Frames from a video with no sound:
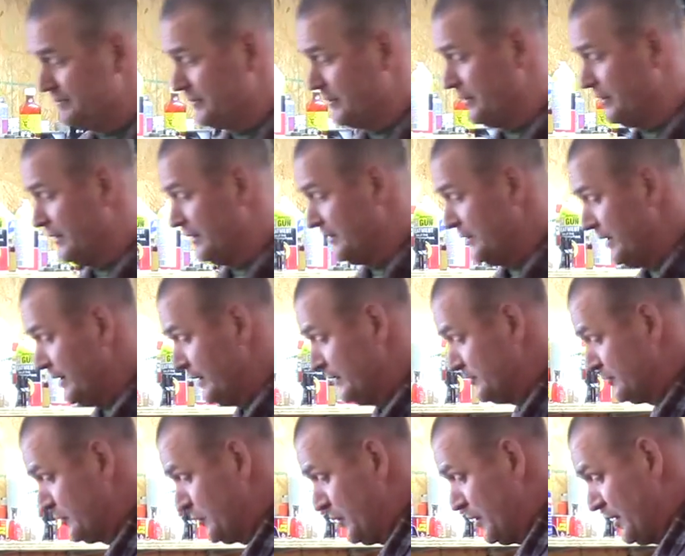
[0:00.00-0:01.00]
We're going to take a
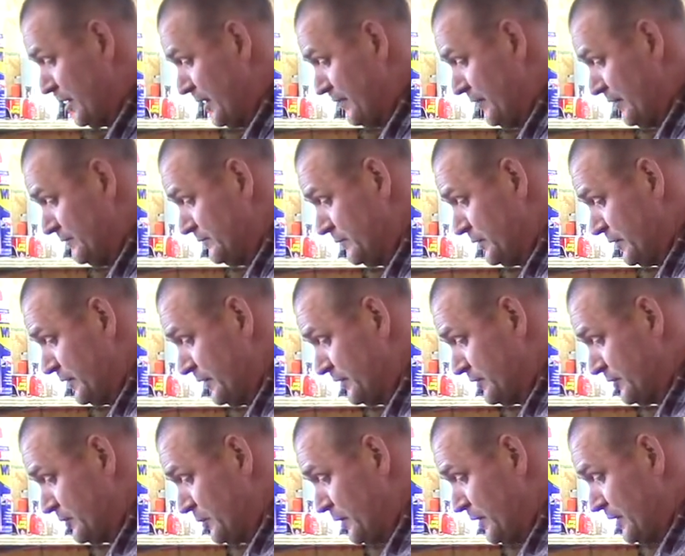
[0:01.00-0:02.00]
squirt of it and we're going to
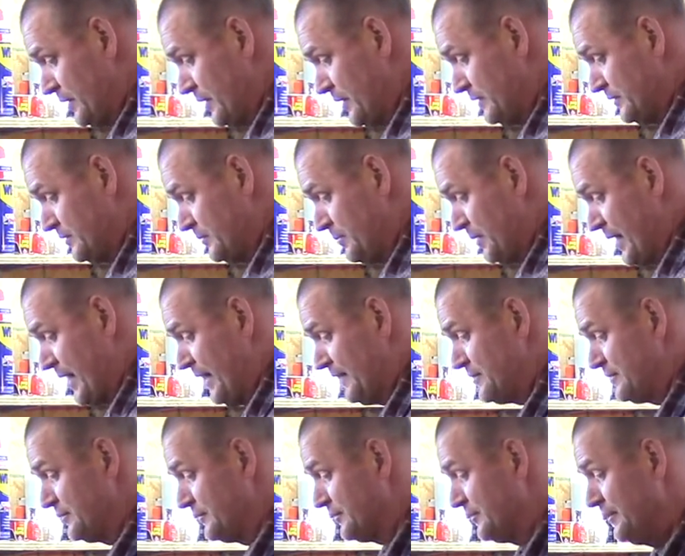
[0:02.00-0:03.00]
squirt it on some
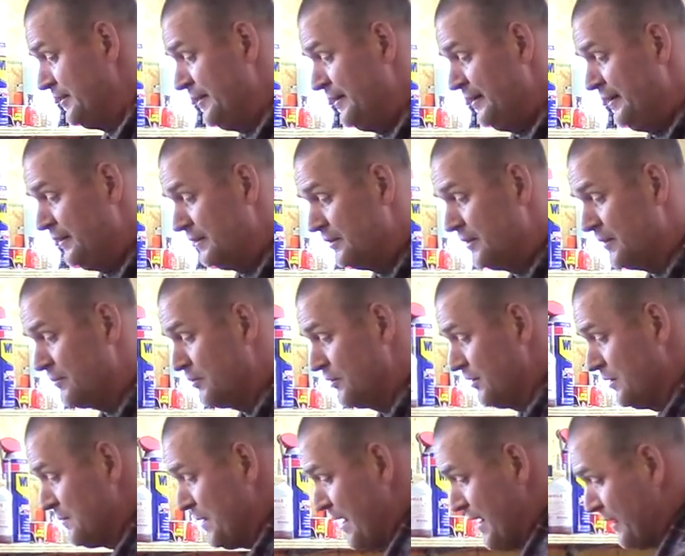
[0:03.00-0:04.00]
patches.
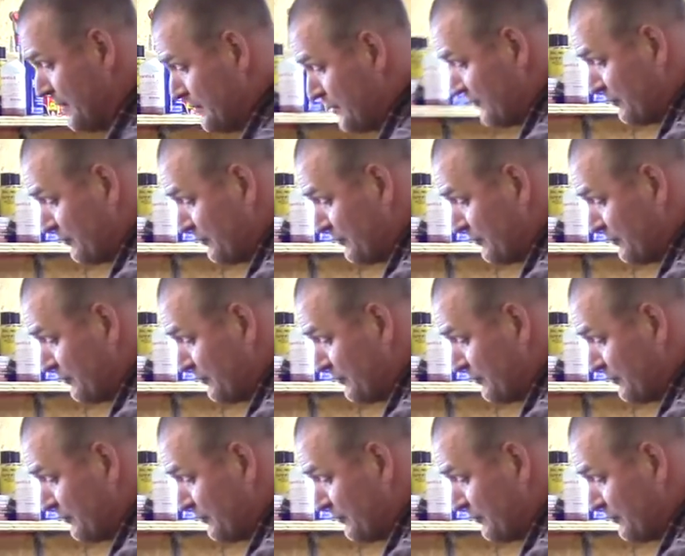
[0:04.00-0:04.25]
Liberal amount.